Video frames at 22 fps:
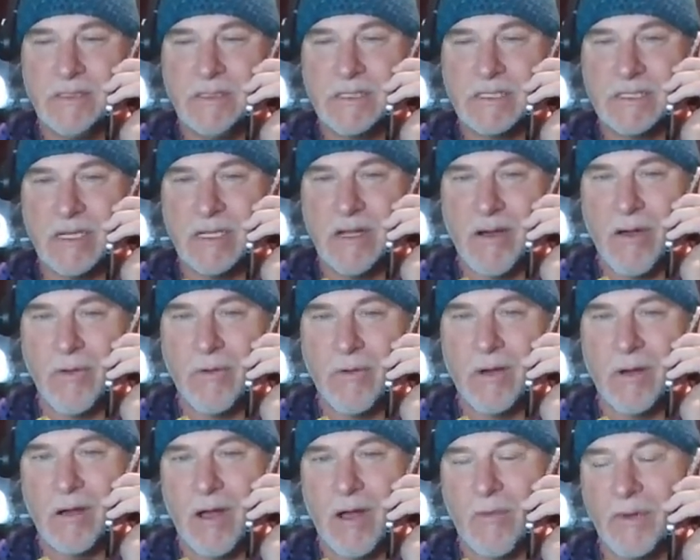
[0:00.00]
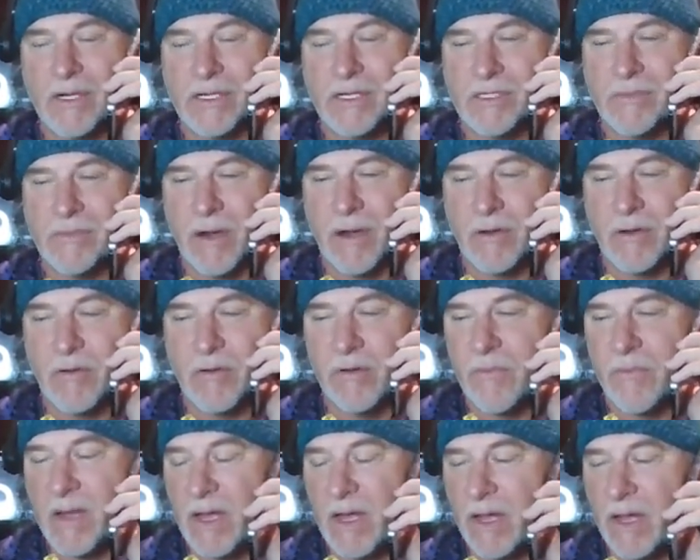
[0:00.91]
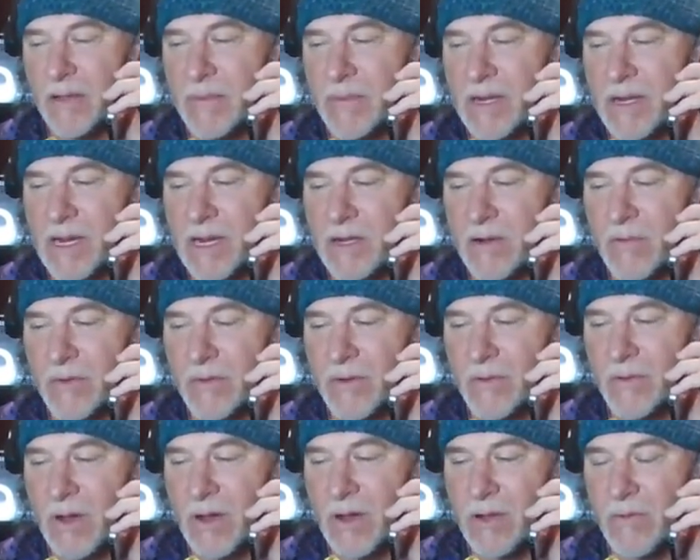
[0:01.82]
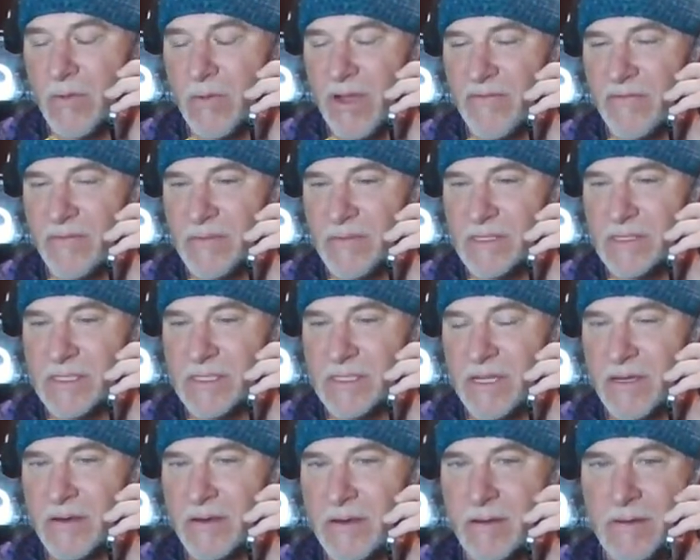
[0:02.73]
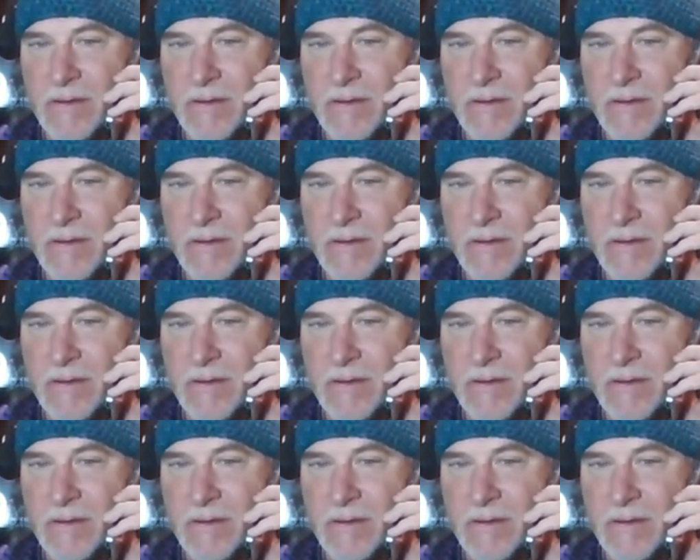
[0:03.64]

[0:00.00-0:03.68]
So I want to do my group hug, but I don't want to walk away from this thing.